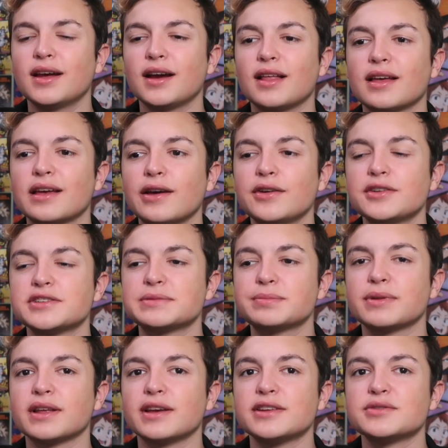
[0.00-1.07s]
I like how he just
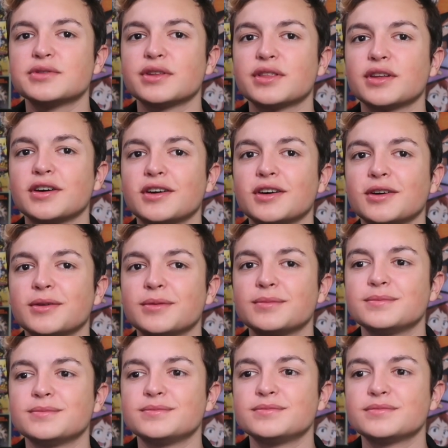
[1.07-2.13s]
plays with um